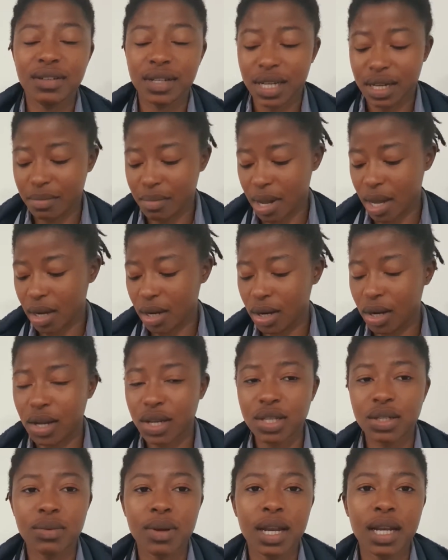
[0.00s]
in my
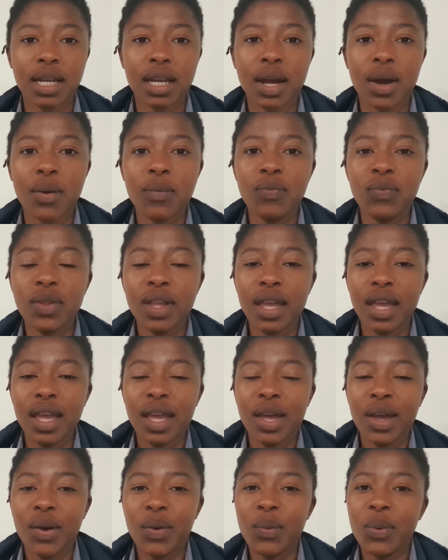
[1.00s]
class right now,
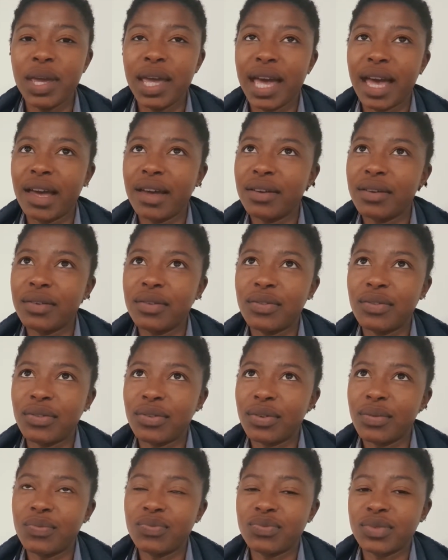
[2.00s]
we have
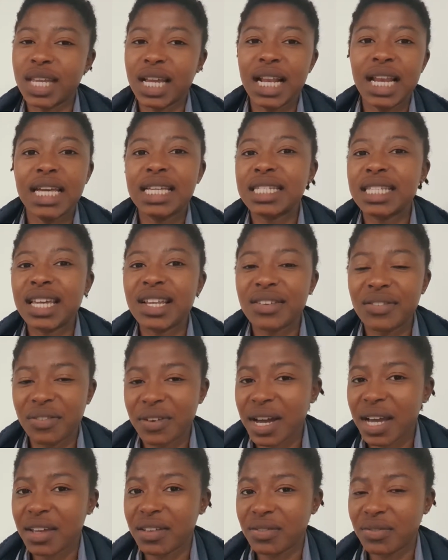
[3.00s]
less than
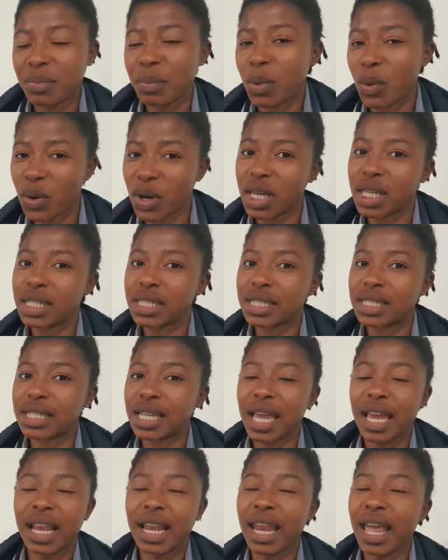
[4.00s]
5 boys,
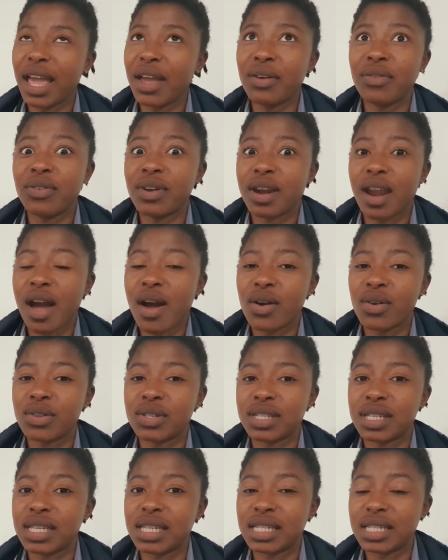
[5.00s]
and everyone
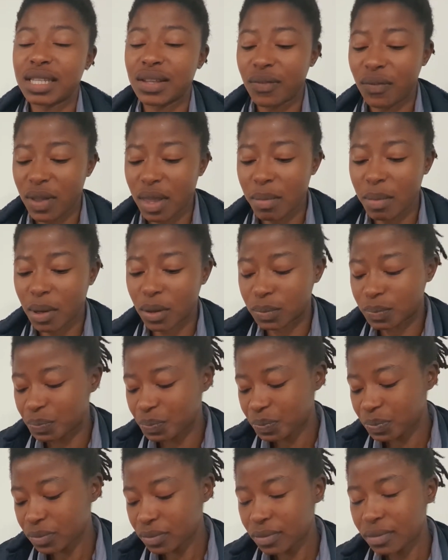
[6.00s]
else is female.
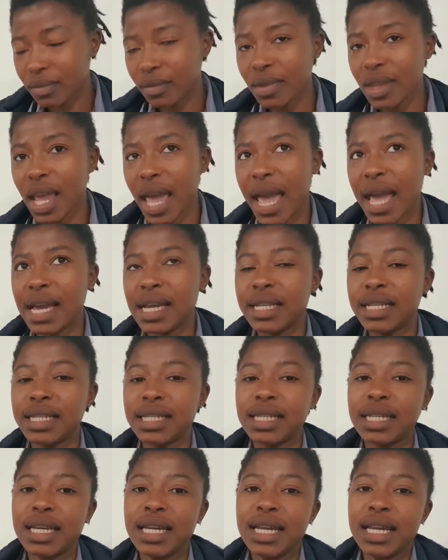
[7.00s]

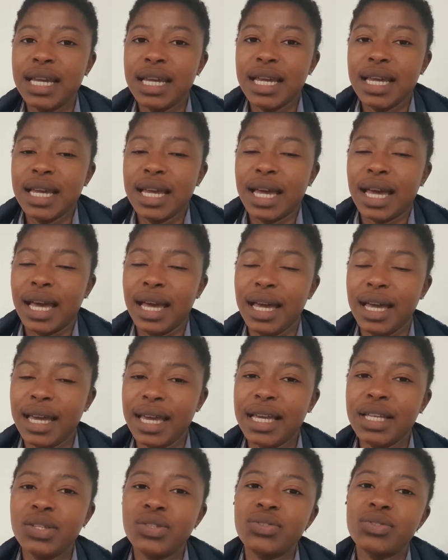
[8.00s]
And
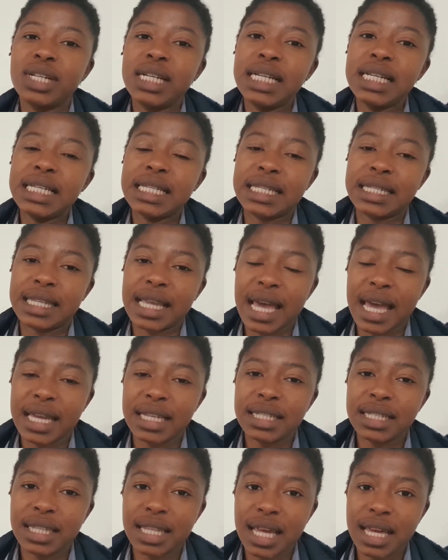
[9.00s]
it's really
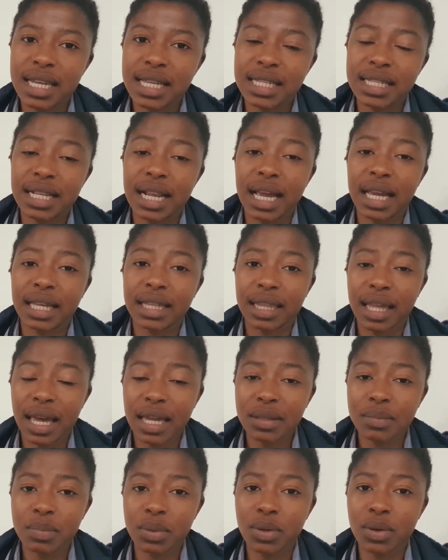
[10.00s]
sad that it's like
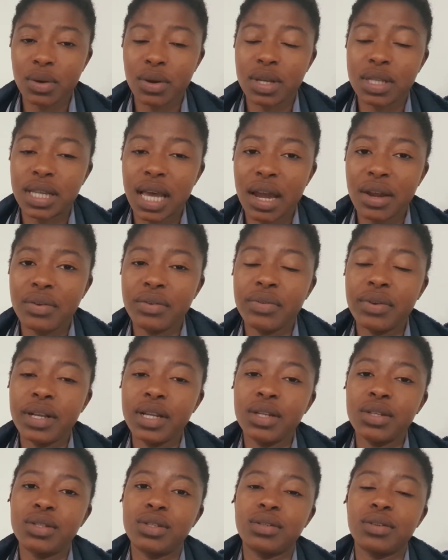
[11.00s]
that, because I
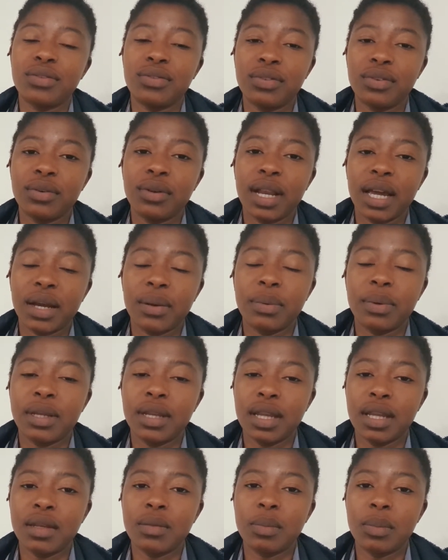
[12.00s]
really do feel like we
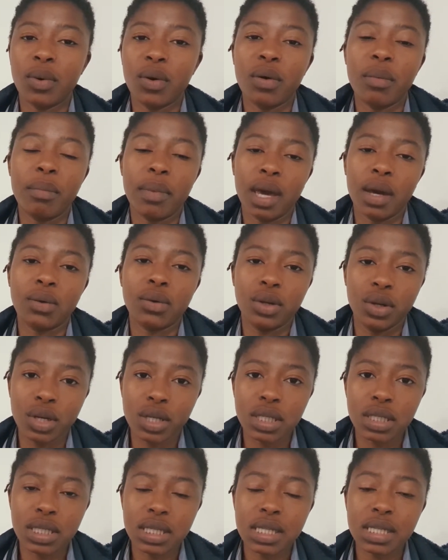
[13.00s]
need more male
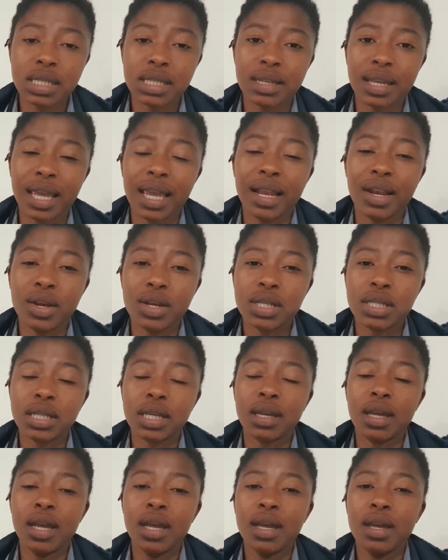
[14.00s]
nurses in
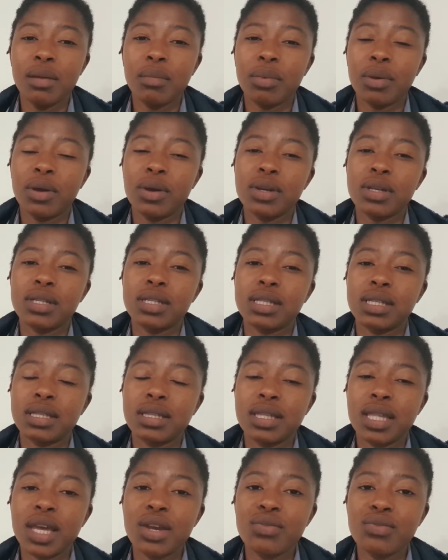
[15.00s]
nursing, because
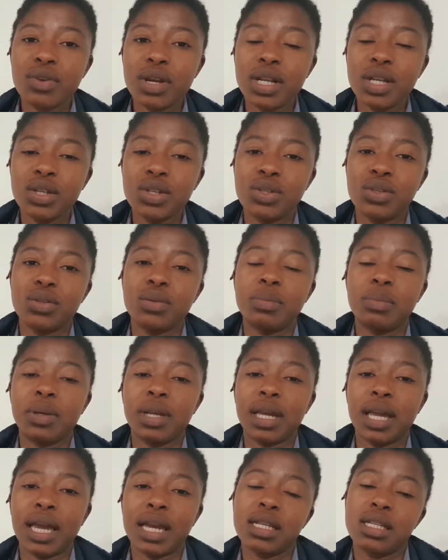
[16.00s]
they really do
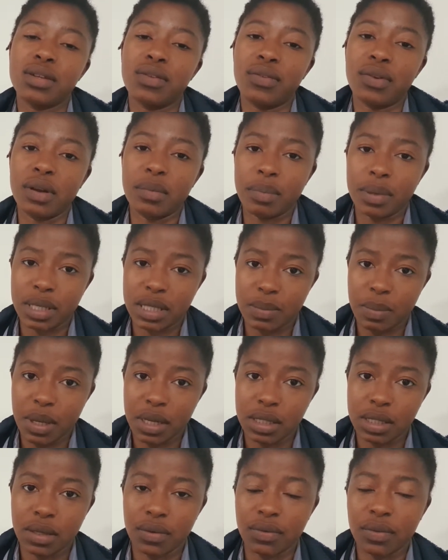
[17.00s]
bring a different
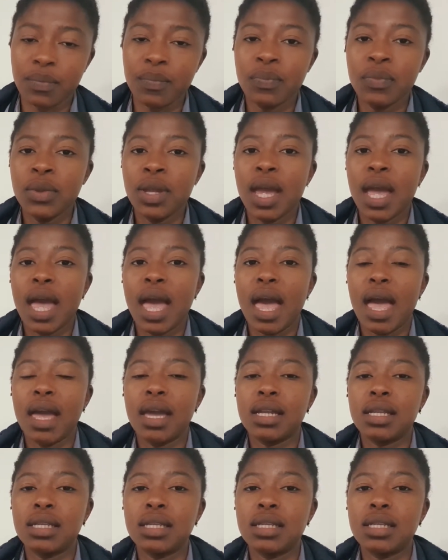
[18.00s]
perspective.
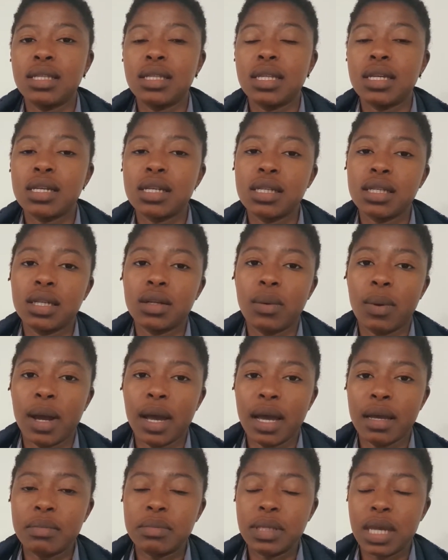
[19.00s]
And the reason why
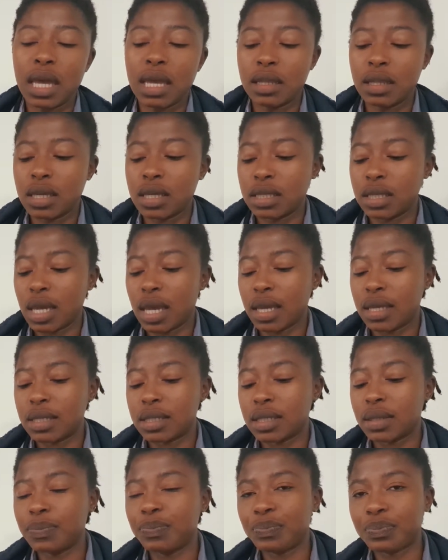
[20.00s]
I'm saying this
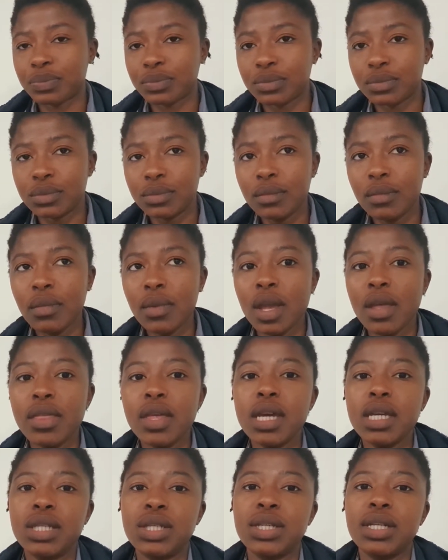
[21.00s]
is
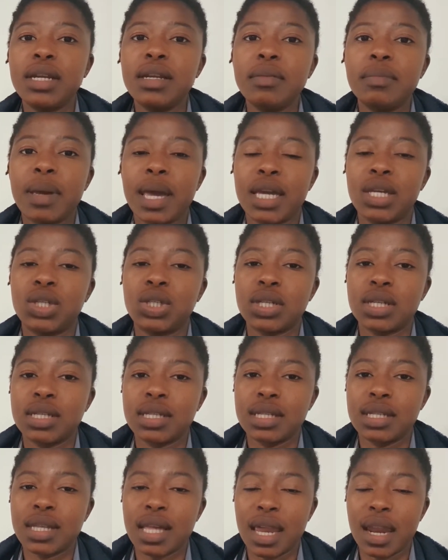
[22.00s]
there are certain
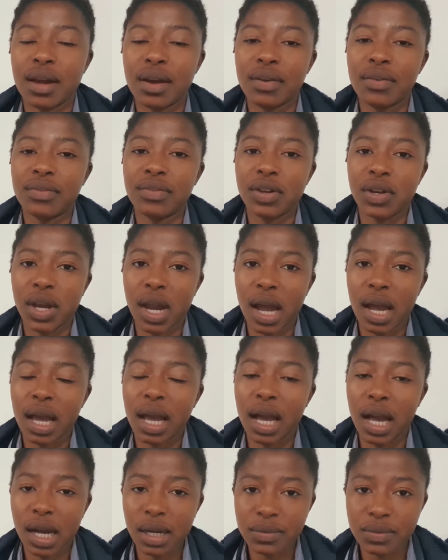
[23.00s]
patients that are very
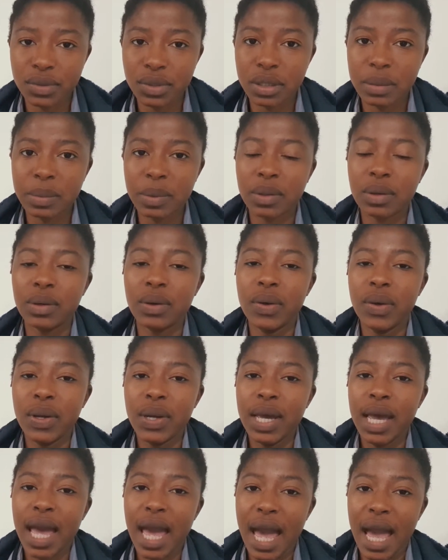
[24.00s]
uncomfortable
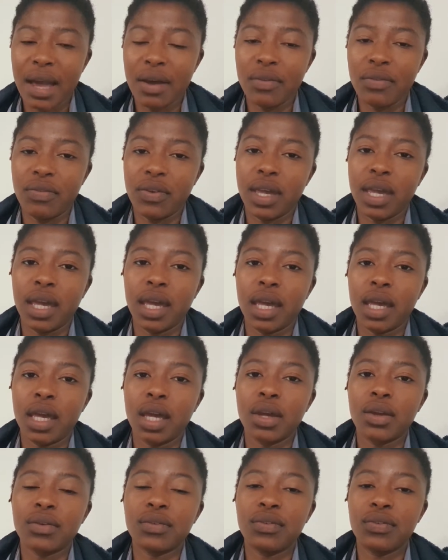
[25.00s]

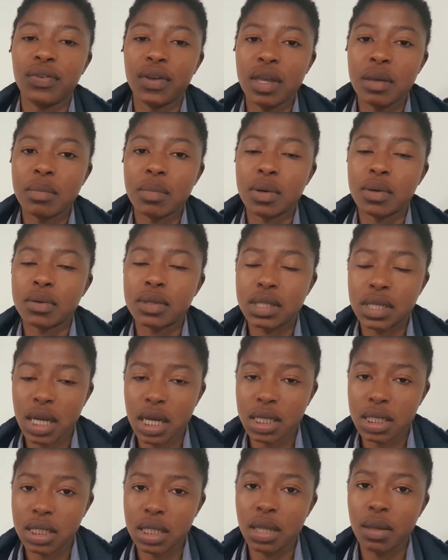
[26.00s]
having females
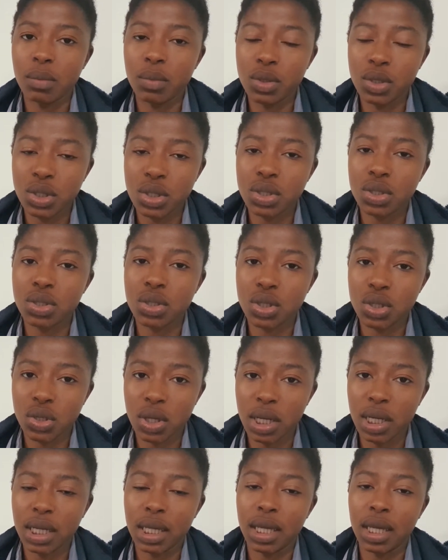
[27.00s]
touch them, which is
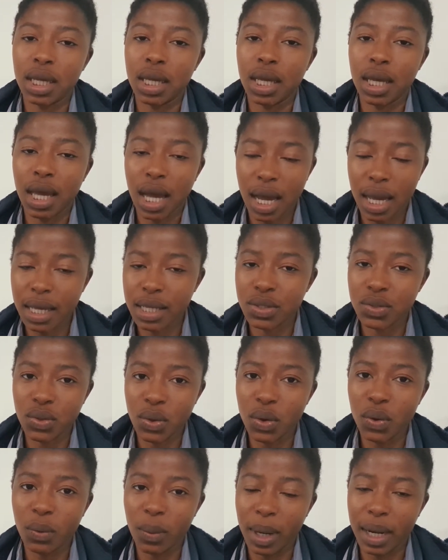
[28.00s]
usually guys
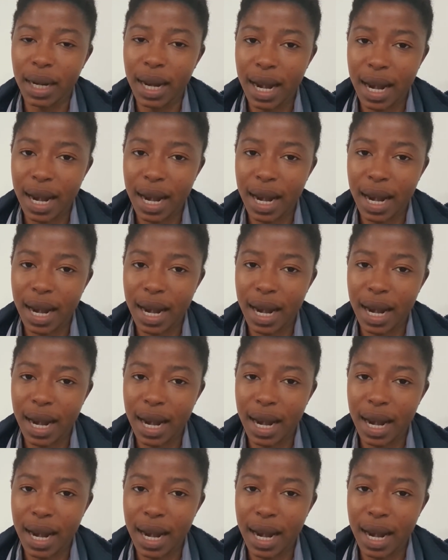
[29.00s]
don't want